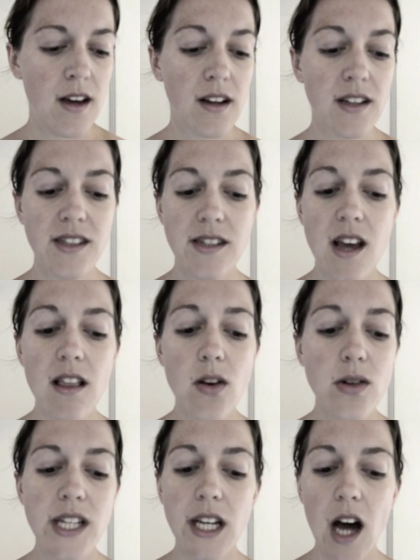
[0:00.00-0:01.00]

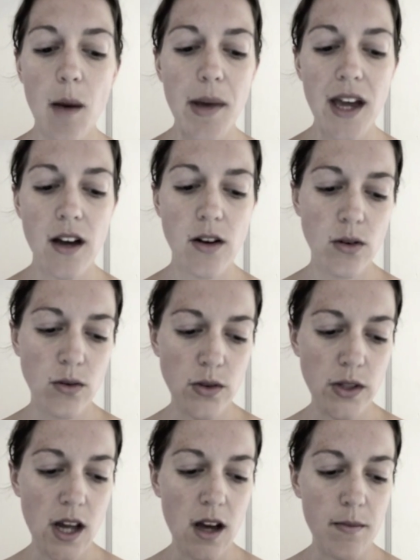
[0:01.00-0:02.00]
Castello di
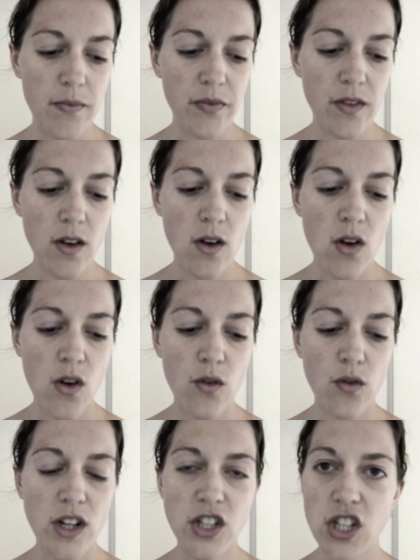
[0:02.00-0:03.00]
Gabbiano's
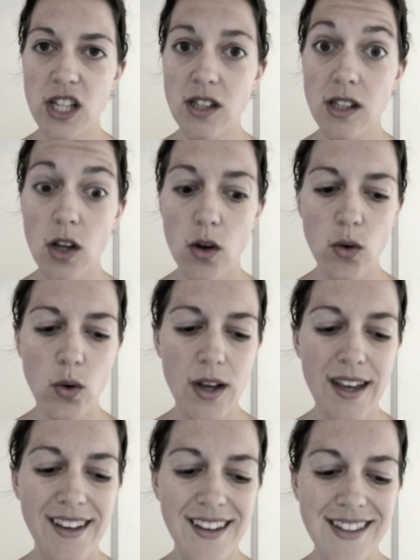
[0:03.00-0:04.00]
Francesco
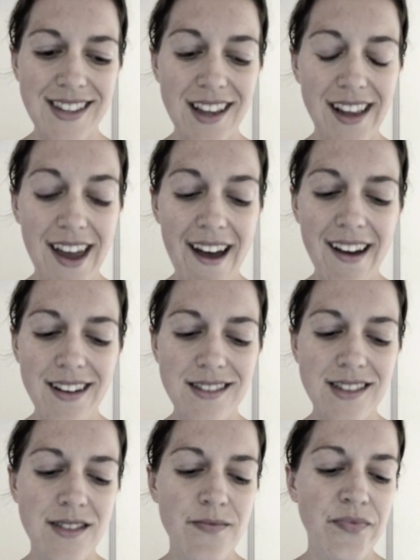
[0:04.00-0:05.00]
Caselli
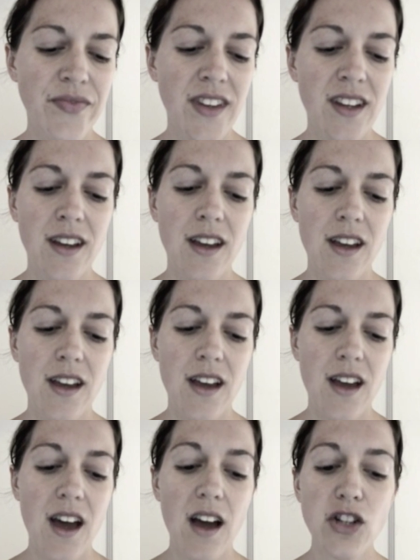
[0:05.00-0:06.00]
adds,
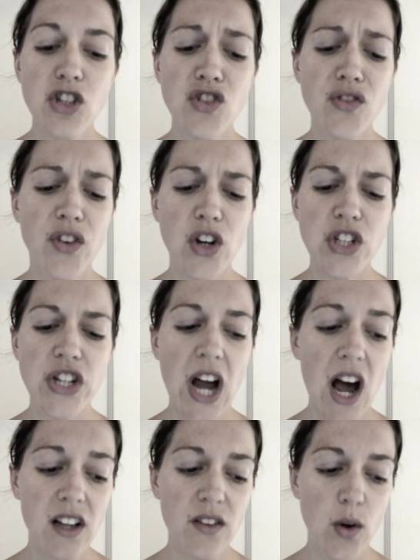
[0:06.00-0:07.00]
extra virgin
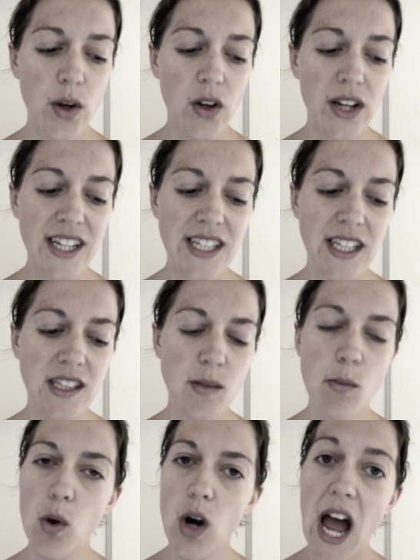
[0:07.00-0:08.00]
olive oil
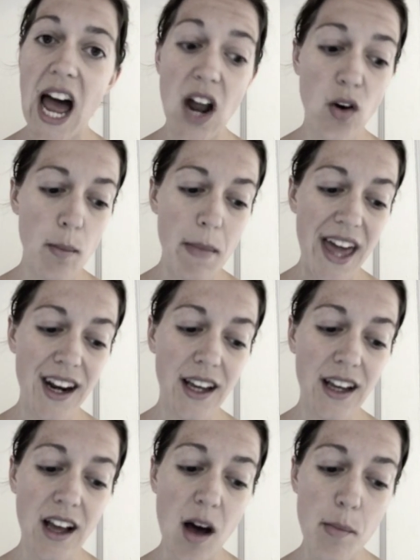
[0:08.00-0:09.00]
contains more
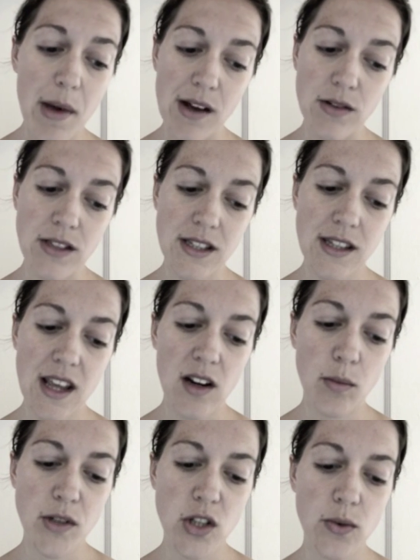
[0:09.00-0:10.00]
aromatic compounds that
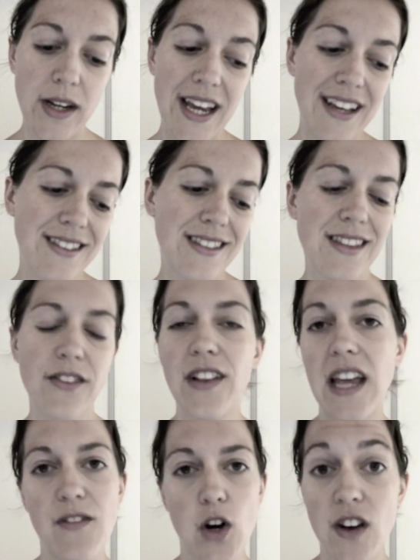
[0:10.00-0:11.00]
help to enhance the
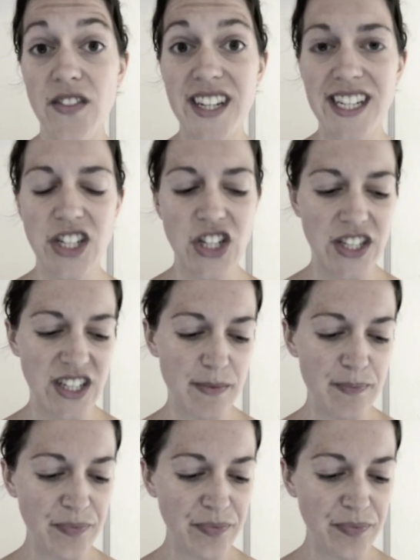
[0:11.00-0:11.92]
flavor of the dishes.